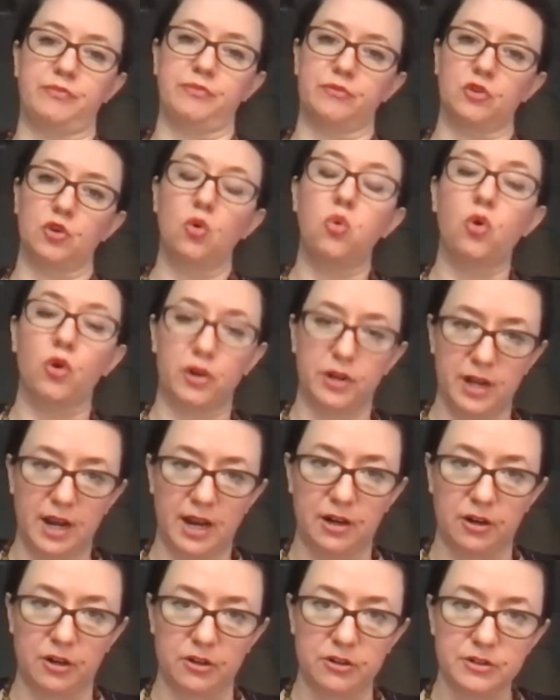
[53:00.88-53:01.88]

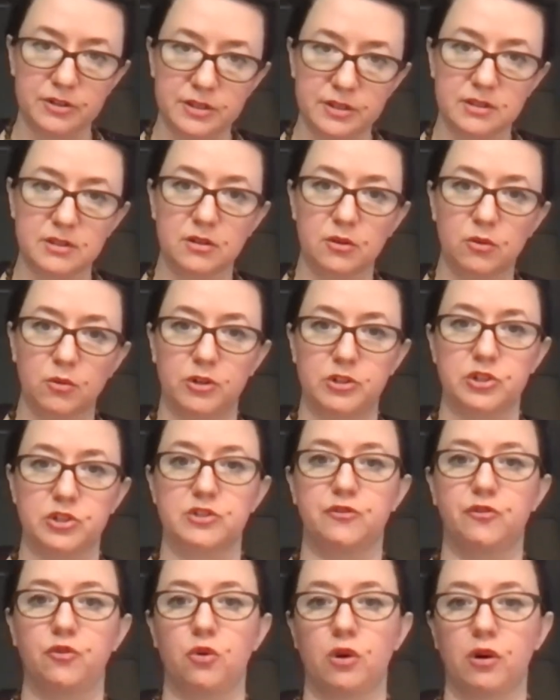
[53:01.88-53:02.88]
coordinators, which
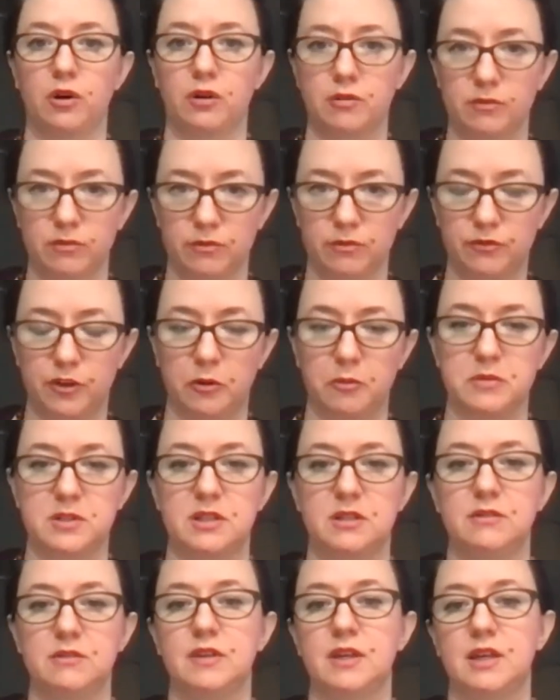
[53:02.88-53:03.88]
is for film,
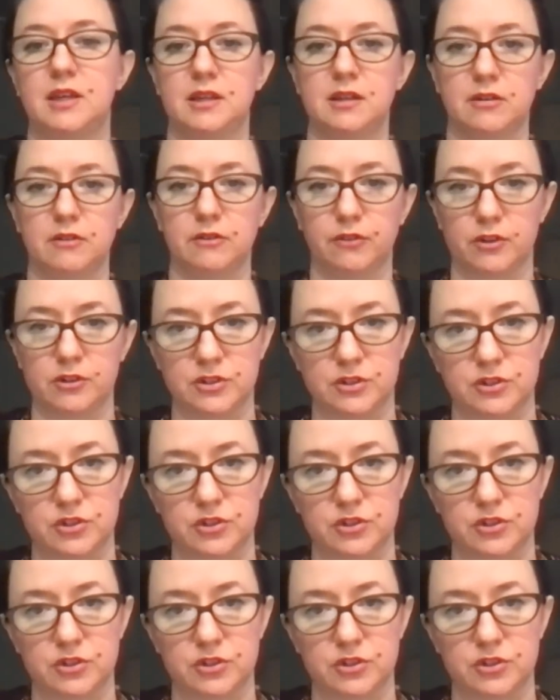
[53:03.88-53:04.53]
TV, versus